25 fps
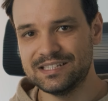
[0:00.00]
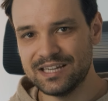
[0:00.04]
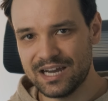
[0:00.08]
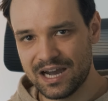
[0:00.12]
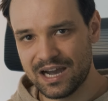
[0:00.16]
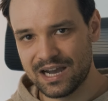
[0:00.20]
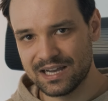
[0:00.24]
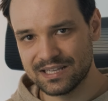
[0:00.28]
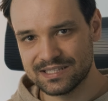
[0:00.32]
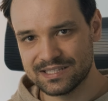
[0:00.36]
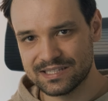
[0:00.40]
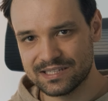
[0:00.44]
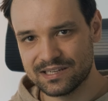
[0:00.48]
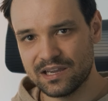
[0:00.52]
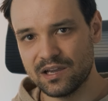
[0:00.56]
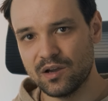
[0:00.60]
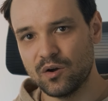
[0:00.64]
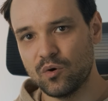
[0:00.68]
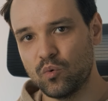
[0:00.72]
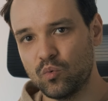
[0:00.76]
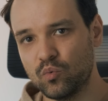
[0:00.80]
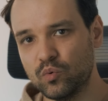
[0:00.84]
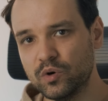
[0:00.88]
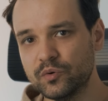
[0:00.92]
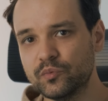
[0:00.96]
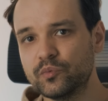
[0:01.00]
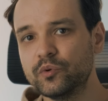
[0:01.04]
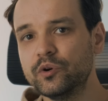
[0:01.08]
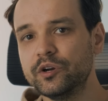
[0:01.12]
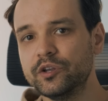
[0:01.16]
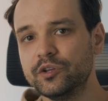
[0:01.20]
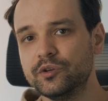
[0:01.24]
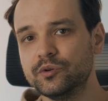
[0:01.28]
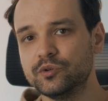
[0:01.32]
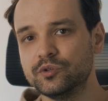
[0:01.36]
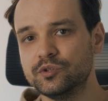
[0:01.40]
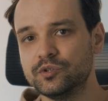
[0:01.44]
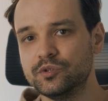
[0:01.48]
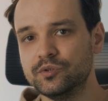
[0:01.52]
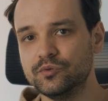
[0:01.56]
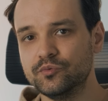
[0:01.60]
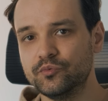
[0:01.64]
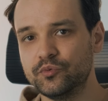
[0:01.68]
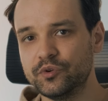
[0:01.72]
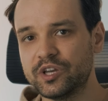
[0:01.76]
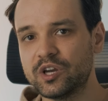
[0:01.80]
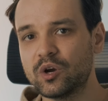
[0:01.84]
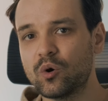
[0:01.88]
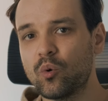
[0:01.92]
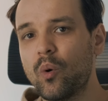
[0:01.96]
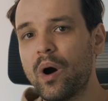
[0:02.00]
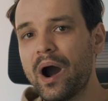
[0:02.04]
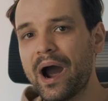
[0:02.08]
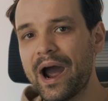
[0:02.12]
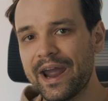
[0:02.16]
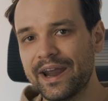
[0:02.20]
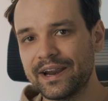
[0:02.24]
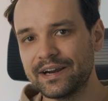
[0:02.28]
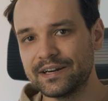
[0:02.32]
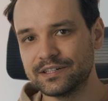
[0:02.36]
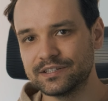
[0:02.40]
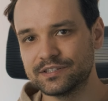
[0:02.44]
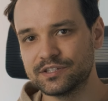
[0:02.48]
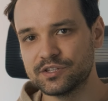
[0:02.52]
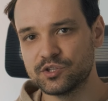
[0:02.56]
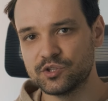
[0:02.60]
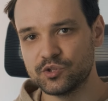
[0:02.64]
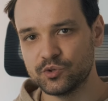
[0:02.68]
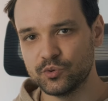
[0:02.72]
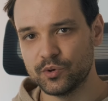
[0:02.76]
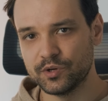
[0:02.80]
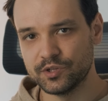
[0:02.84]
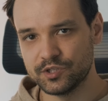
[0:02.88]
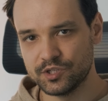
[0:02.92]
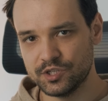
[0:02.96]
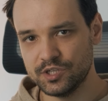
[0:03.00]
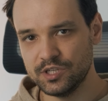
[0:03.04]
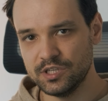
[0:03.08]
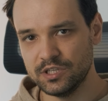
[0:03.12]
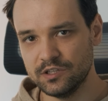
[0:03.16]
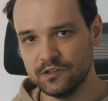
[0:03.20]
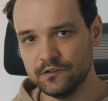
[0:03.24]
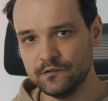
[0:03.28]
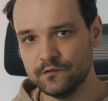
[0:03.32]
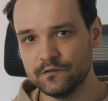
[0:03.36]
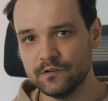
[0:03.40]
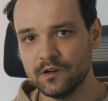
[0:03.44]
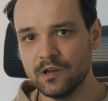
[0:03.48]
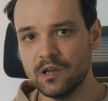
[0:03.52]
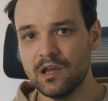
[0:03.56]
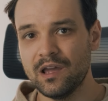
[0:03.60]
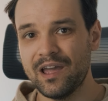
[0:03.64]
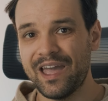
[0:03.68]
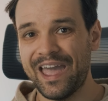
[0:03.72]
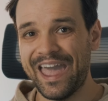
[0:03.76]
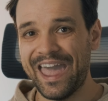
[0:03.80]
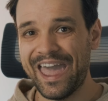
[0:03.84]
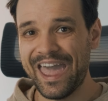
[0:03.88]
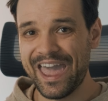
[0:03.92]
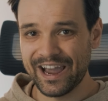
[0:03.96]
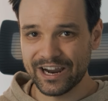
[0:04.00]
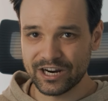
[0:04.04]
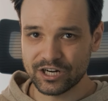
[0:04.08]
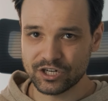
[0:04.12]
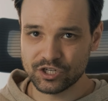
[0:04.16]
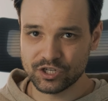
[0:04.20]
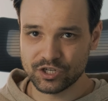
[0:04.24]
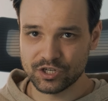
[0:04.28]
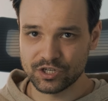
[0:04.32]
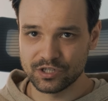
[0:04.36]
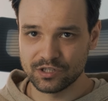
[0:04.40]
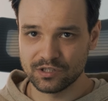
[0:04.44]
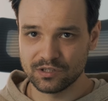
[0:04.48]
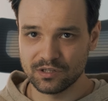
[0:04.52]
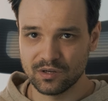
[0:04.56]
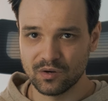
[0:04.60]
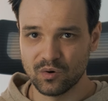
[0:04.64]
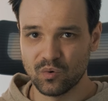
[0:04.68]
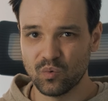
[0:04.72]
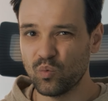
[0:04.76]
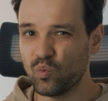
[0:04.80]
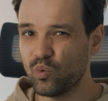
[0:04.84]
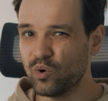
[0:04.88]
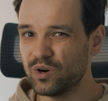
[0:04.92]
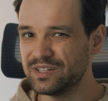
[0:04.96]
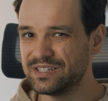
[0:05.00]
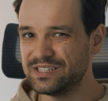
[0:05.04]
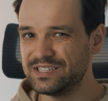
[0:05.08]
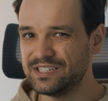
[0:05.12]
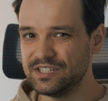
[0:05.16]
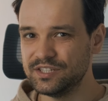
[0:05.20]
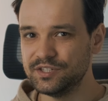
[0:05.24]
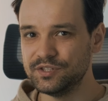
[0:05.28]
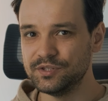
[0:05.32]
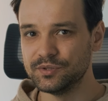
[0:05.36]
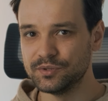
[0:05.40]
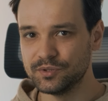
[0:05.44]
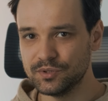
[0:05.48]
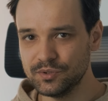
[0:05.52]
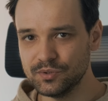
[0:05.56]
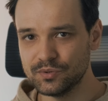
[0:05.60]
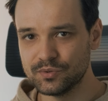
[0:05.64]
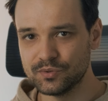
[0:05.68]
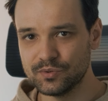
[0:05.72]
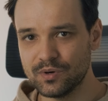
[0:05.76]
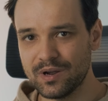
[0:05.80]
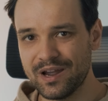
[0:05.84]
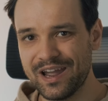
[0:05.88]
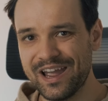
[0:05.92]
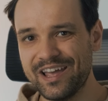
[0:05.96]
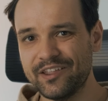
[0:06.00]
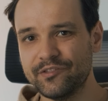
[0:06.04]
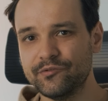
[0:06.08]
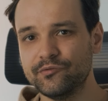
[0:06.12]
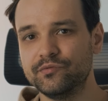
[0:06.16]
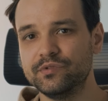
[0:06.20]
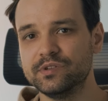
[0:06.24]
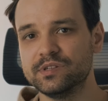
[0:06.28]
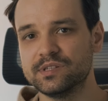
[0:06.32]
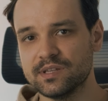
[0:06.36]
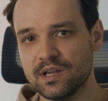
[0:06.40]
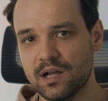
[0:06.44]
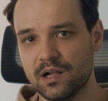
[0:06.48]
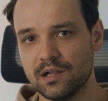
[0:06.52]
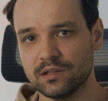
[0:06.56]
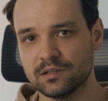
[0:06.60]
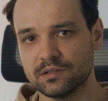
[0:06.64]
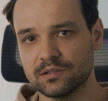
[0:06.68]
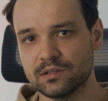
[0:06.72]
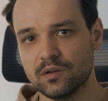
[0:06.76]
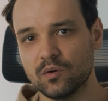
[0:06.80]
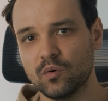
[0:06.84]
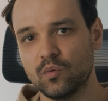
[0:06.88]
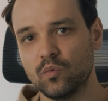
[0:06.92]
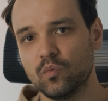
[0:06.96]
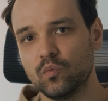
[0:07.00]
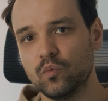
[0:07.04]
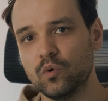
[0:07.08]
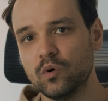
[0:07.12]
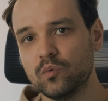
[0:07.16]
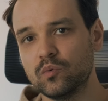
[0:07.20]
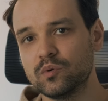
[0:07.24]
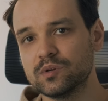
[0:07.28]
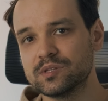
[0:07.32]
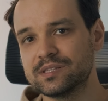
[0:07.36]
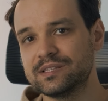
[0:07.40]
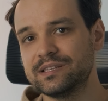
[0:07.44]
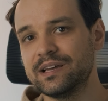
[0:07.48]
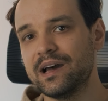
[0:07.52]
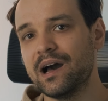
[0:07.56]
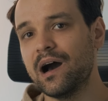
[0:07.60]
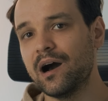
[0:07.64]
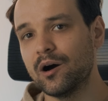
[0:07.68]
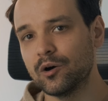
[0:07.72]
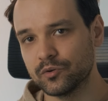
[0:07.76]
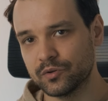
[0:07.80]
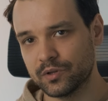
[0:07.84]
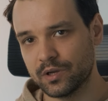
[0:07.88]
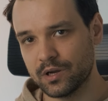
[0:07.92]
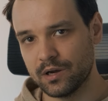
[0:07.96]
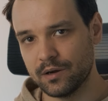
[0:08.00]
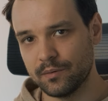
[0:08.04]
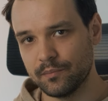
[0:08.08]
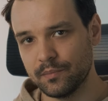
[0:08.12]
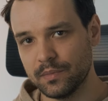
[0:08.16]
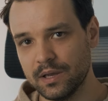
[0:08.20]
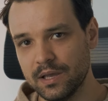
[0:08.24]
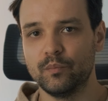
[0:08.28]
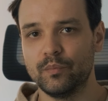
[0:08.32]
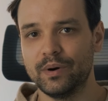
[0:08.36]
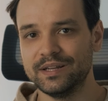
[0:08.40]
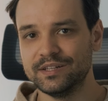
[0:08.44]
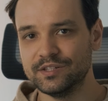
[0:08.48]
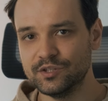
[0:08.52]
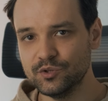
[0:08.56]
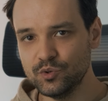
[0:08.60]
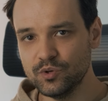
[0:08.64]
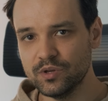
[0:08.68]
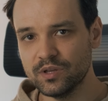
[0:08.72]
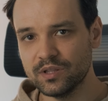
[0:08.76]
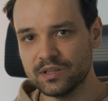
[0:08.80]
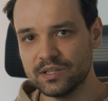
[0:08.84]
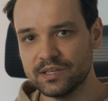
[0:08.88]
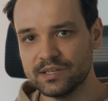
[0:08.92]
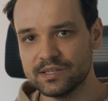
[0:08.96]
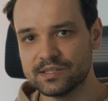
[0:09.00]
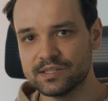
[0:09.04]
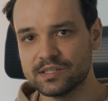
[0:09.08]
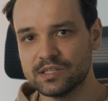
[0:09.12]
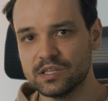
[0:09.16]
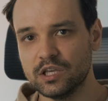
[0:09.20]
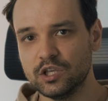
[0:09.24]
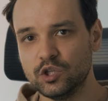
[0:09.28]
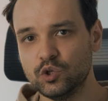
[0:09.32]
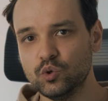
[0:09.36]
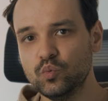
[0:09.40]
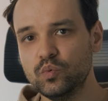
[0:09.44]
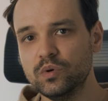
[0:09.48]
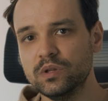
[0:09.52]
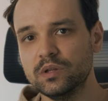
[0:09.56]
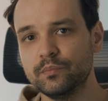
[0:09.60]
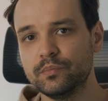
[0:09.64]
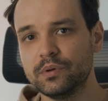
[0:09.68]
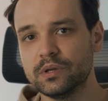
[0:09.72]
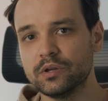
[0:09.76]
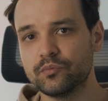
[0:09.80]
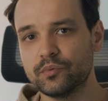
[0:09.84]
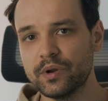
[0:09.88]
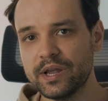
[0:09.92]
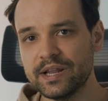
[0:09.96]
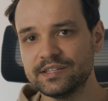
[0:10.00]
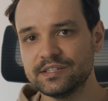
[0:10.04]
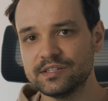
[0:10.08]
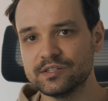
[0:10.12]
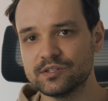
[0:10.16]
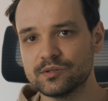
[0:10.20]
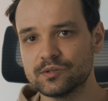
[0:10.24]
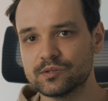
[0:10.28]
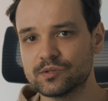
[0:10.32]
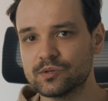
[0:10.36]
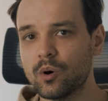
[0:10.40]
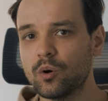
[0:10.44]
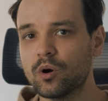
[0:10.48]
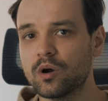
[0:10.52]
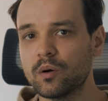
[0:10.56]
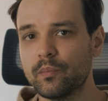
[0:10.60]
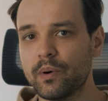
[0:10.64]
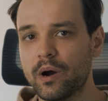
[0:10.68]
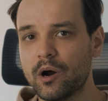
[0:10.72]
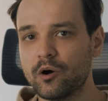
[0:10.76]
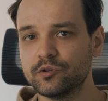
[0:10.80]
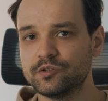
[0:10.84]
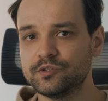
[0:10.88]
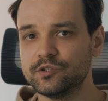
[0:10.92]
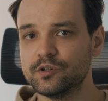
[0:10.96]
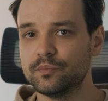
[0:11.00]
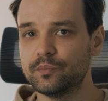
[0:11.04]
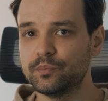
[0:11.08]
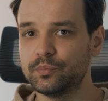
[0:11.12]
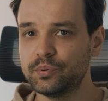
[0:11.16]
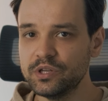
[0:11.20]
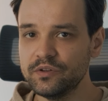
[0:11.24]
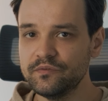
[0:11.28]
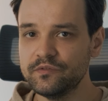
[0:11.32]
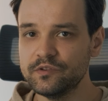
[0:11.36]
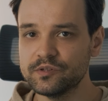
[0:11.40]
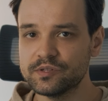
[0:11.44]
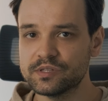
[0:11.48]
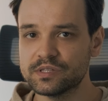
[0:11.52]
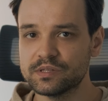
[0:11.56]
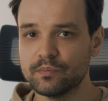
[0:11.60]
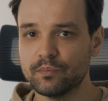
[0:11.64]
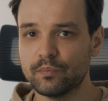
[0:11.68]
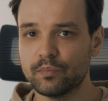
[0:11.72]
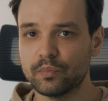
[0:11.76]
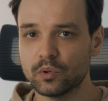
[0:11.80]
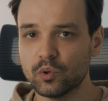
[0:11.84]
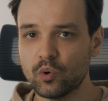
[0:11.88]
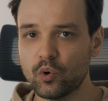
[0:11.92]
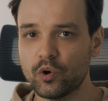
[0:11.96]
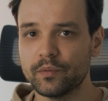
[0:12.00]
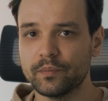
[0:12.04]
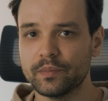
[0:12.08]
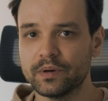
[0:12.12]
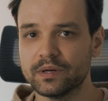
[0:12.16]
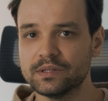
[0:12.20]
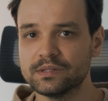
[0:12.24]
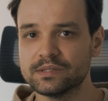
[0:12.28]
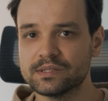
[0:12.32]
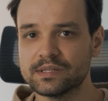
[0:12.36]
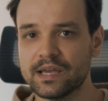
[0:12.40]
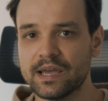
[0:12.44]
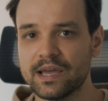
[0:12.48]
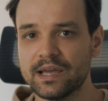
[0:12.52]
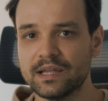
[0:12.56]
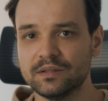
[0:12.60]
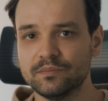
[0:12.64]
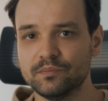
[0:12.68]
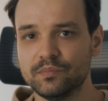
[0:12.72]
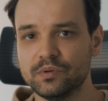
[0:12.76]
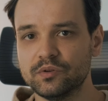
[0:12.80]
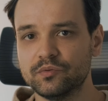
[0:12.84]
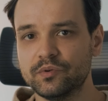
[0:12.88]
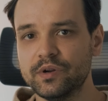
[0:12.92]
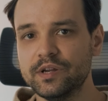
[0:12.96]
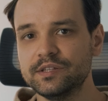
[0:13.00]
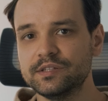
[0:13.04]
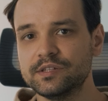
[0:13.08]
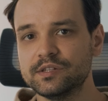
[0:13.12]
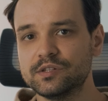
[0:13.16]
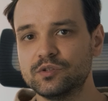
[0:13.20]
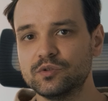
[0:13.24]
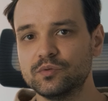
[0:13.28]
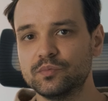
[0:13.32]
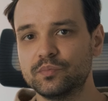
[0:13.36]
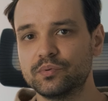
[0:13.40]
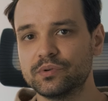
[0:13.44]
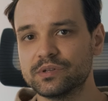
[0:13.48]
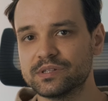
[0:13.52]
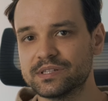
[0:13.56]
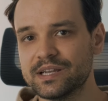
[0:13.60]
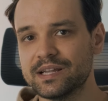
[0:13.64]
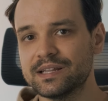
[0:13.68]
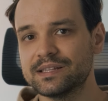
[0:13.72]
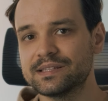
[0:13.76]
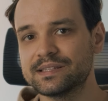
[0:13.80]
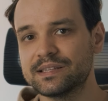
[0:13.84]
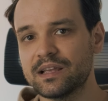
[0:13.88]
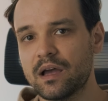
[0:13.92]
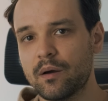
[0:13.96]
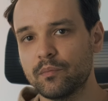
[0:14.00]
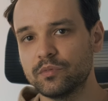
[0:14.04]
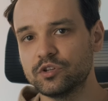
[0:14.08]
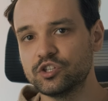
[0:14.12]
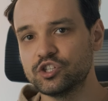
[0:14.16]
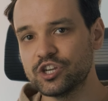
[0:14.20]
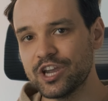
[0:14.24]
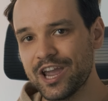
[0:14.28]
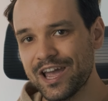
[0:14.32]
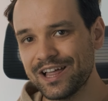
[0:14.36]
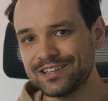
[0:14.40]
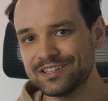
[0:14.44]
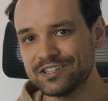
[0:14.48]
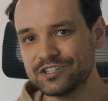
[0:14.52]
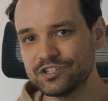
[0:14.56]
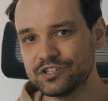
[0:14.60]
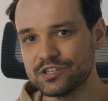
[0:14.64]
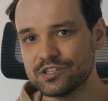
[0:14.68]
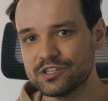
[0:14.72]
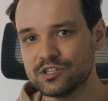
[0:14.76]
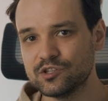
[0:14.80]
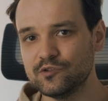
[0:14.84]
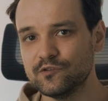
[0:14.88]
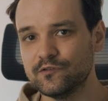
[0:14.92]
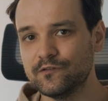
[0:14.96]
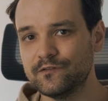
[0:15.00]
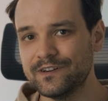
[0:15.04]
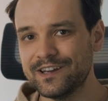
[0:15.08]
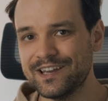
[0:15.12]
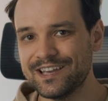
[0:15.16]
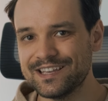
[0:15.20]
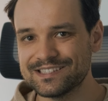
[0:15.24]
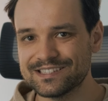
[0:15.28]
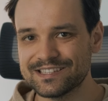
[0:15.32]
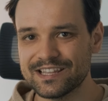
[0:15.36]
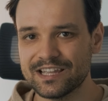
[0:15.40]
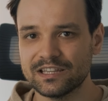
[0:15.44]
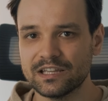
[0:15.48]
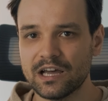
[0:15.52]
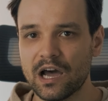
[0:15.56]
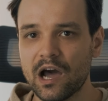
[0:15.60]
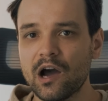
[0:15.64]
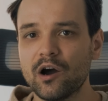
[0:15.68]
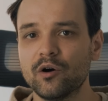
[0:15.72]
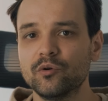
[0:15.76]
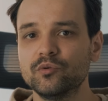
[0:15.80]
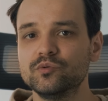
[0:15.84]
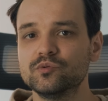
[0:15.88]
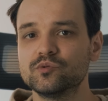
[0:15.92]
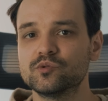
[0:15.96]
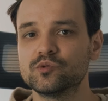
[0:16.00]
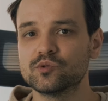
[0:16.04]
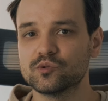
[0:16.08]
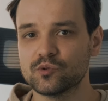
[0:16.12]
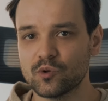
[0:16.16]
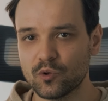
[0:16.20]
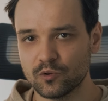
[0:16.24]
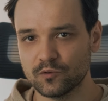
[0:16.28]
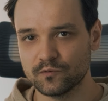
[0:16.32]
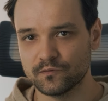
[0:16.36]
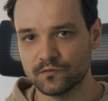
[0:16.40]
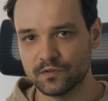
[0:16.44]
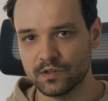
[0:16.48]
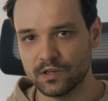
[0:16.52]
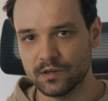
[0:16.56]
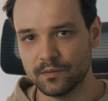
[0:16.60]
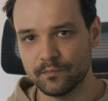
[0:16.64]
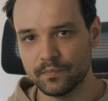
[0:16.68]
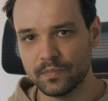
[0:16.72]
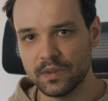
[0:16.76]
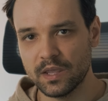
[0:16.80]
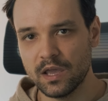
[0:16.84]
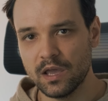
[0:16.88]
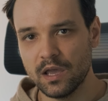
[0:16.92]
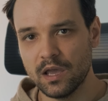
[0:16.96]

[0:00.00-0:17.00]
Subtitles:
task, what were you required to achieve, action, what did you do, and result, what was the outcome. By doing this, you will be ready to talk about your previous employment and be ready to present some challenges you faced and how you solved them.